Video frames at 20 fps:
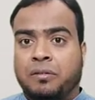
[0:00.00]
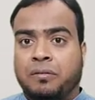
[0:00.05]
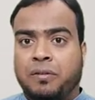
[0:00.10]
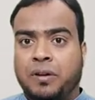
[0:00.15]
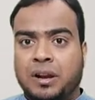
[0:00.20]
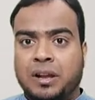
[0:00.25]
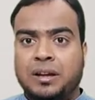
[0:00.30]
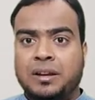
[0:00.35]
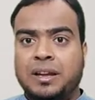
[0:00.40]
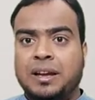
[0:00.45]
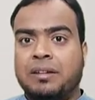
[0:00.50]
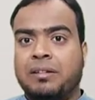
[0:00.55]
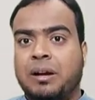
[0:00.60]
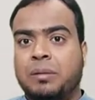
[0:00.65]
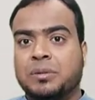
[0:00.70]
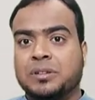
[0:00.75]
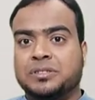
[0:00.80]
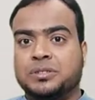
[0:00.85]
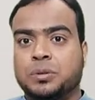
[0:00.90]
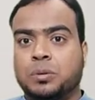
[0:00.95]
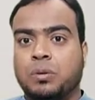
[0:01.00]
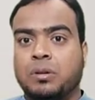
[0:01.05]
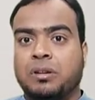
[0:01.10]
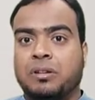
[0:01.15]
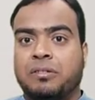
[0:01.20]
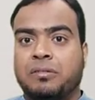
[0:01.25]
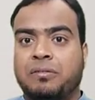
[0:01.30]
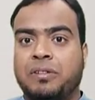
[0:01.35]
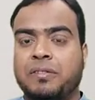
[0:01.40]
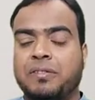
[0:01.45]
For learning Cramer's
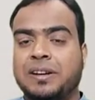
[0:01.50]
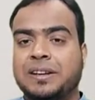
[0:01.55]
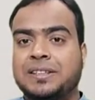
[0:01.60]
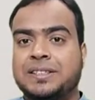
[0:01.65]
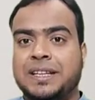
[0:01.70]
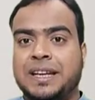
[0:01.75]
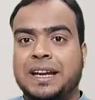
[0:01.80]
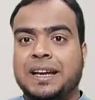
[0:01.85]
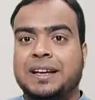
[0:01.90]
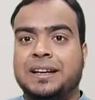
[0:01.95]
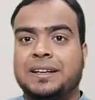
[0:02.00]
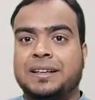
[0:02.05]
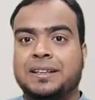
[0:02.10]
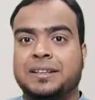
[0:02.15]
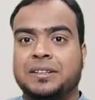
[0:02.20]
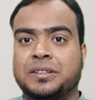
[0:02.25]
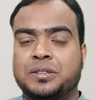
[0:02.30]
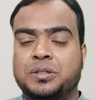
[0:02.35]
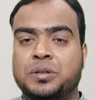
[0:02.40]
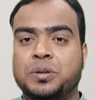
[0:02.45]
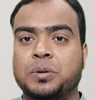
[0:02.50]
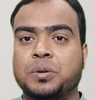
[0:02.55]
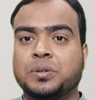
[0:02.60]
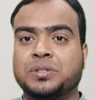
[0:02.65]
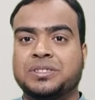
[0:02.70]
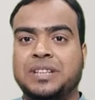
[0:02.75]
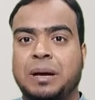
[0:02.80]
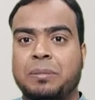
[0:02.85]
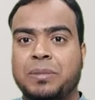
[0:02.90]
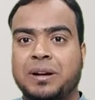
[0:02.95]
rule, we will take
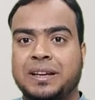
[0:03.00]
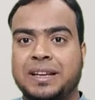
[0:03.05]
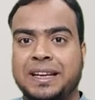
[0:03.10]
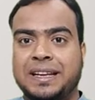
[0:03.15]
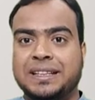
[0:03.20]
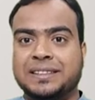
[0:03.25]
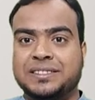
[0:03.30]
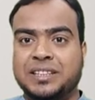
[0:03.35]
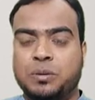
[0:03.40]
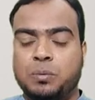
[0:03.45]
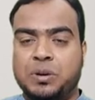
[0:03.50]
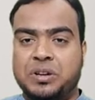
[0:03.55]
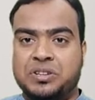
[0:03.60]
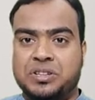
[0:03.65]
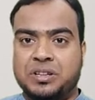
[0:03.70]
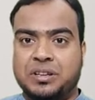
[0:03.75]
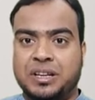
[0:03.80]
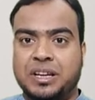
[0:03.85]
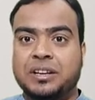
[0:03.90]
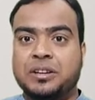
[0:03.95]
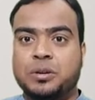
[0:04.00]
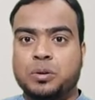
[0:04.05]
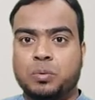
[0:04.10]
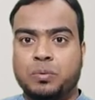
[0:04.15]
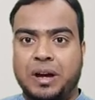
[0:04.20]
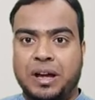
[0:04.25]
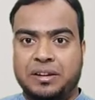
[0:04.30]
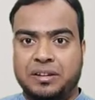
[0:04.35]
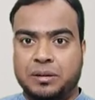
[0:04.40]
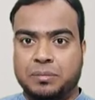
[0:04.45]
two simultaneous equations in
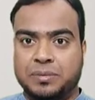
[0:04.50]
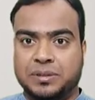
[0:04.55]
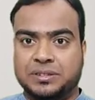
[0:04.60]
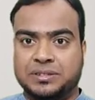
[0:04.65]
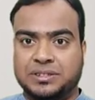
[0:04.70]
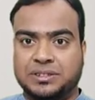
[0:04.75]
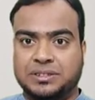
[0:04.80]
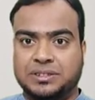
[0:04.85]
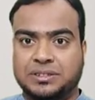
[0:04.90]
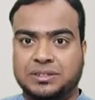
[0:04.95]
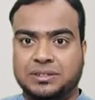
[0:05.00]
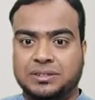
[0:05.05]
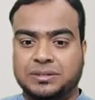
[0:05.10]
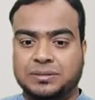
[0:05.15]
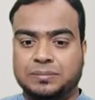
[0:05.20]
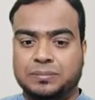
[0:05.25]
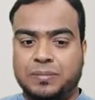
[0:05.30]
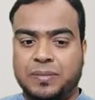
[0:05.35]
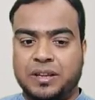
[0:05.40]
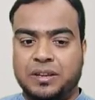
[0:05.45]
two variables.